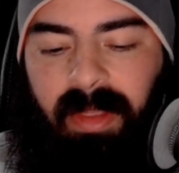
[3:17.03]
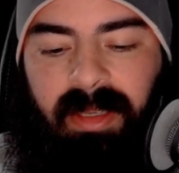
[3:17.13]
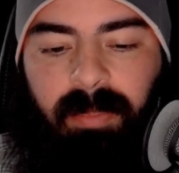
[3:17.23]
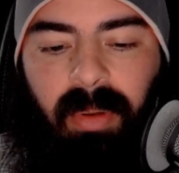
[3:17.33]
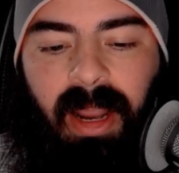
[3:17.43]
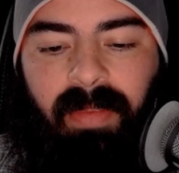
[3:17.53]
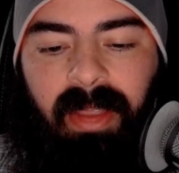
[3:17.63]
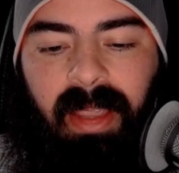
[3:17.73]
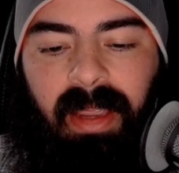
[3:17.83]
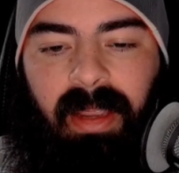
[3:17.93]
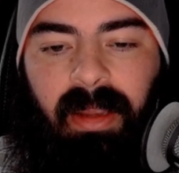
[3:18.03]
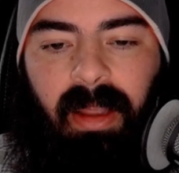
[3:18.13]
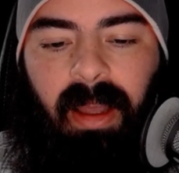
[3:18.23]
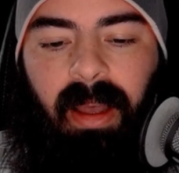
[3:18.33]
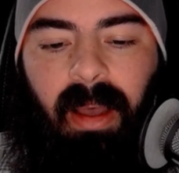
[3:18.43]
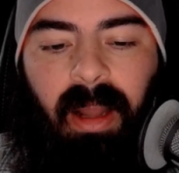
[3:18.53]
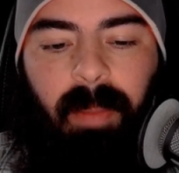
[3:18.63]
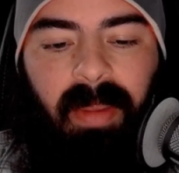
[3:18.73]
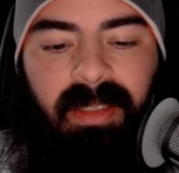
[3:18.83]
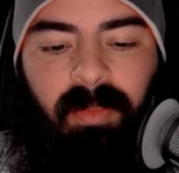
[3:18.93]
this private key on a
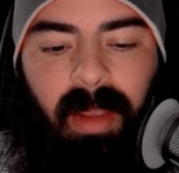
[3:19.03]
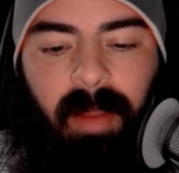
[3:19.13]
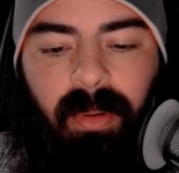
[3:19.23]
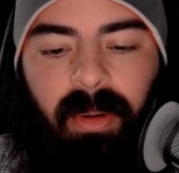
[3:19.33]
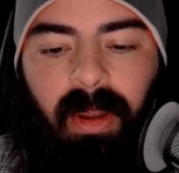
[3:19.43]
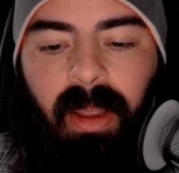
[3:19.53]
piece of paper,